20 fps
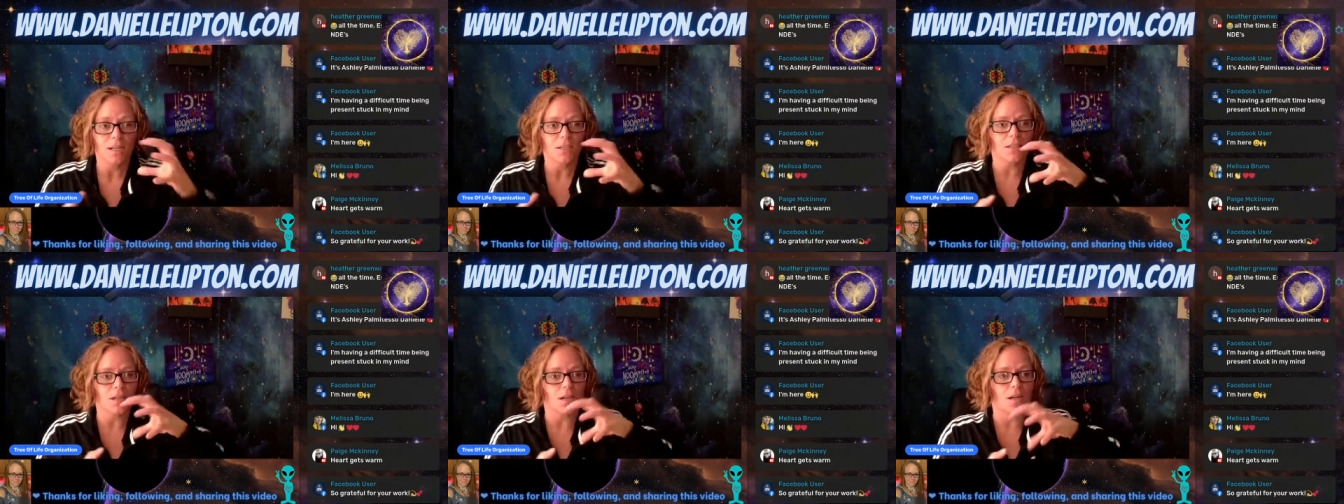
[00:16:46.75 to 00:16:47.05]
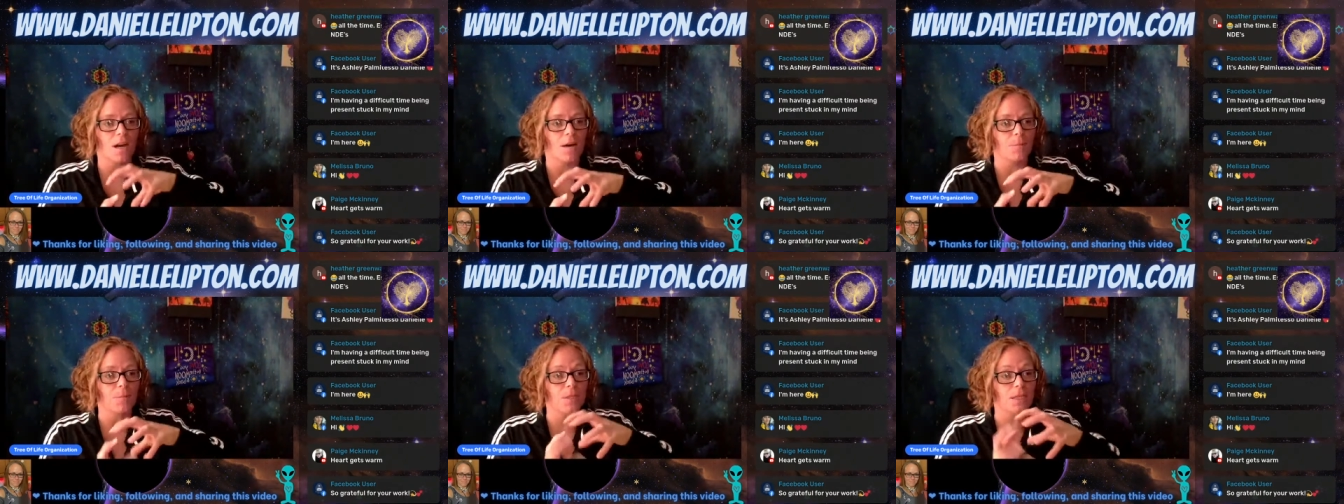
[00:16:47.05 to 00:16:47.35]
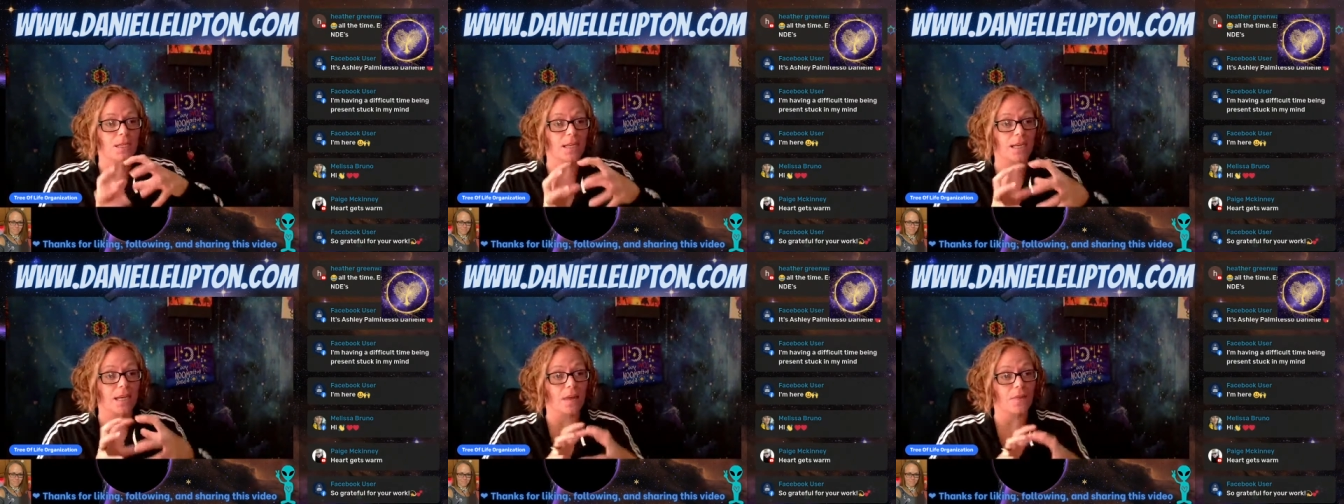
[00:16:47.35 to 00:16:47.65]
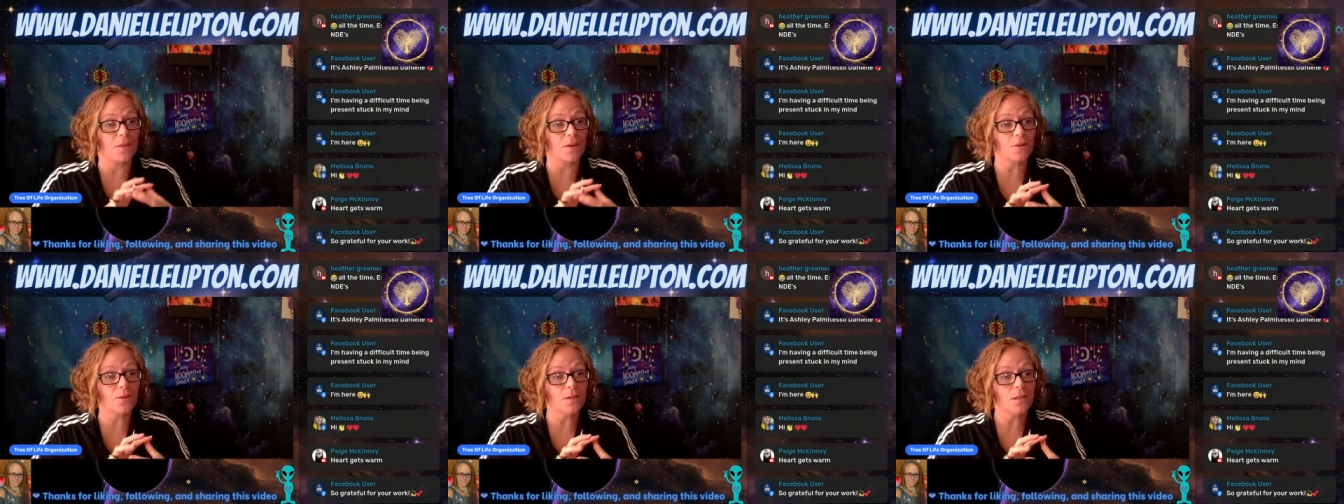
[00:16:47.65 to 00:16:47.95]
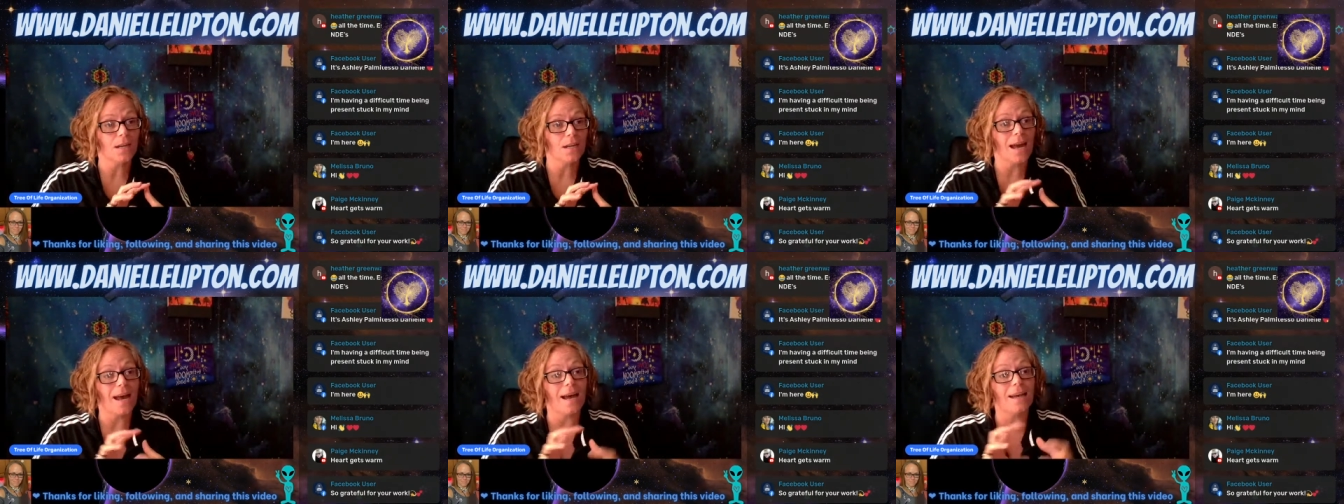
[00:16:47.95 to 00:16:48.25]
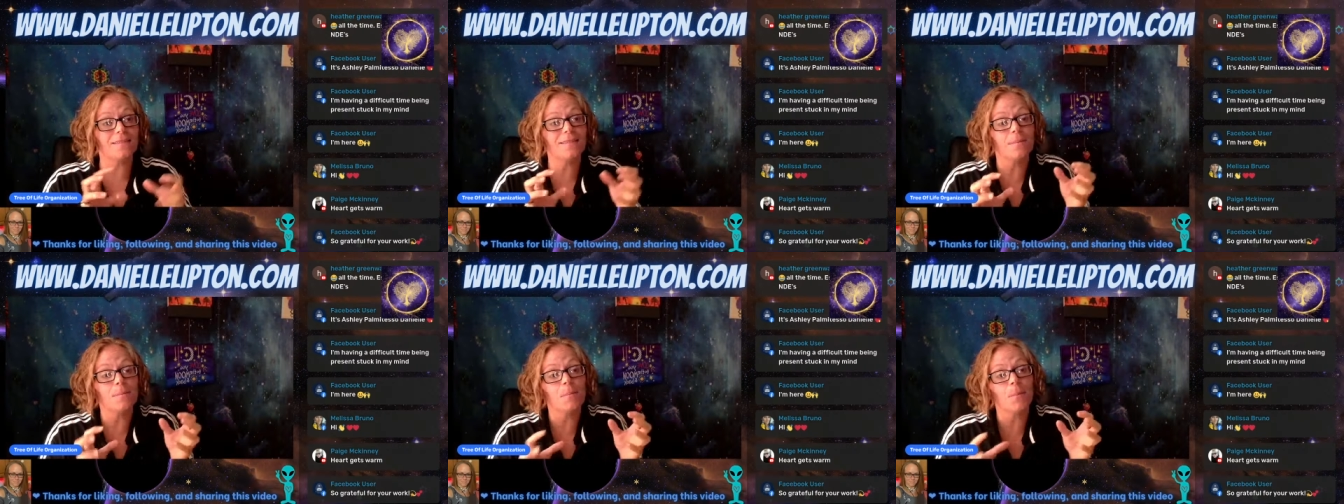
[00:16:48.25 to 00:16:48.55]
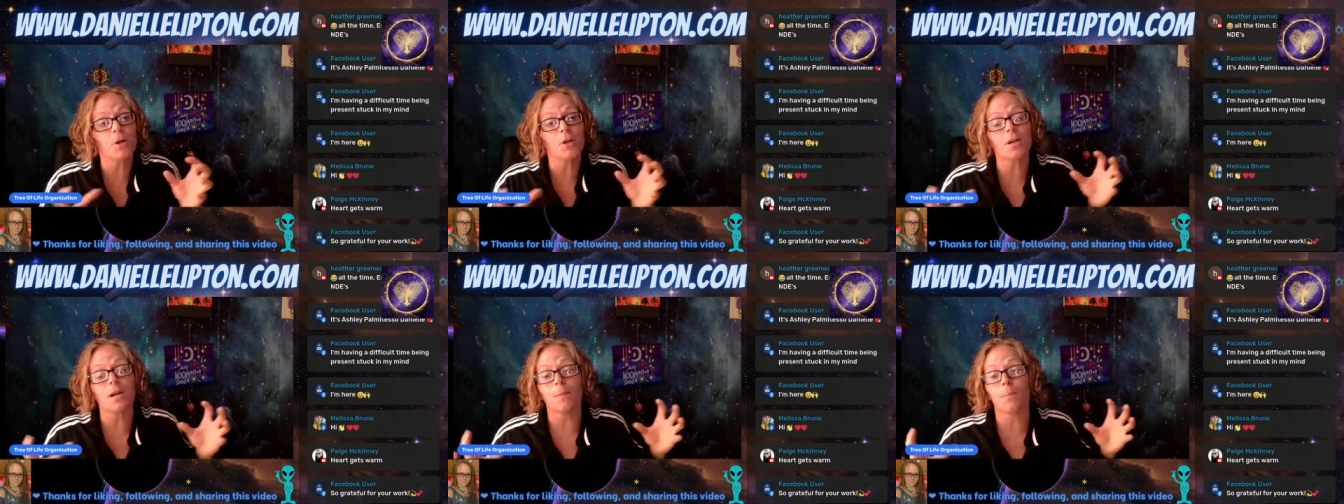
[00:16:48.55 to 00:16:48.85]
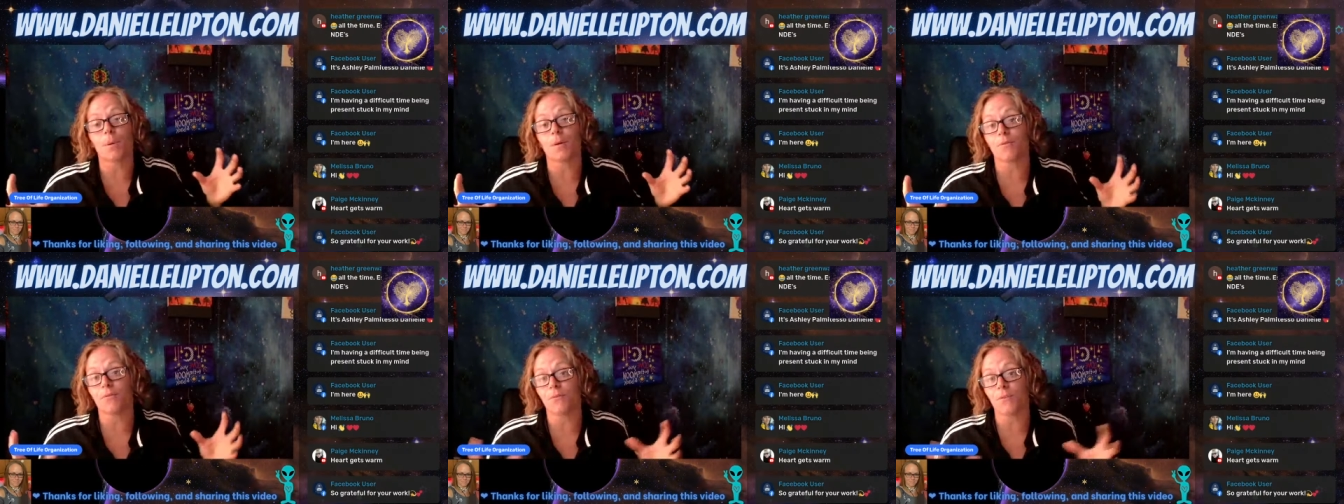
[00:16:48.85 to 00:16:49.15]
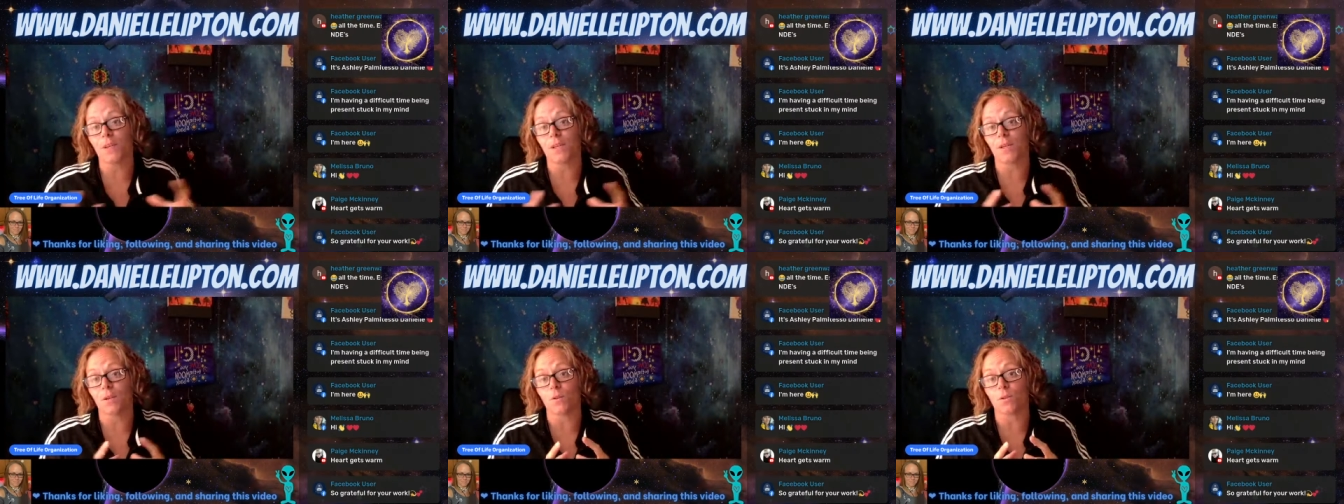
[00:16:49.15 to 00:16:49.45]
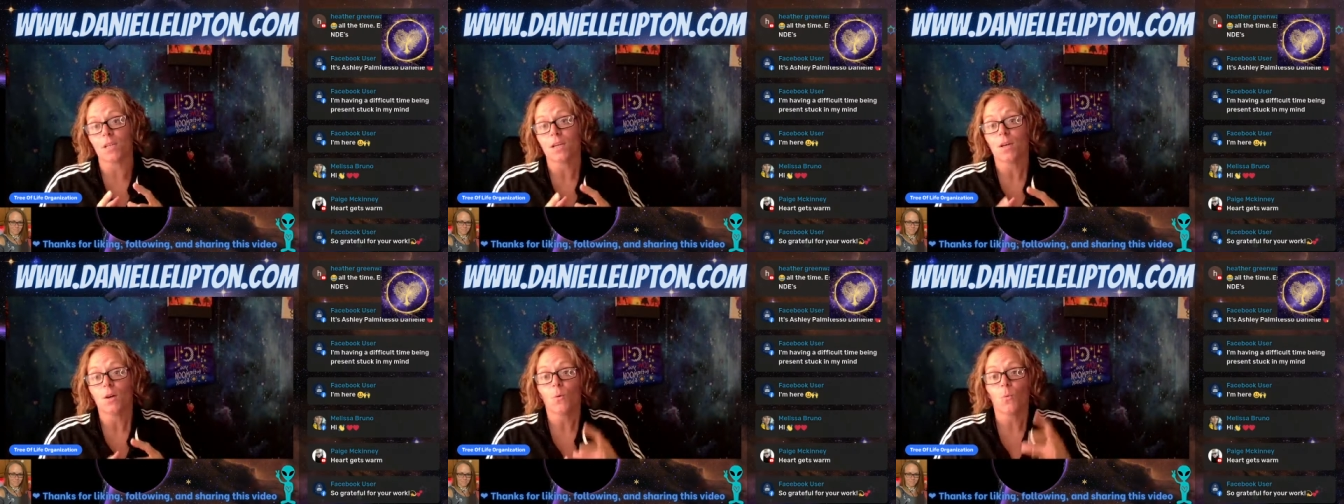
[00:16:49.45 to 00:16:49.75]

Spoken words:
to come together as a Merkaba field.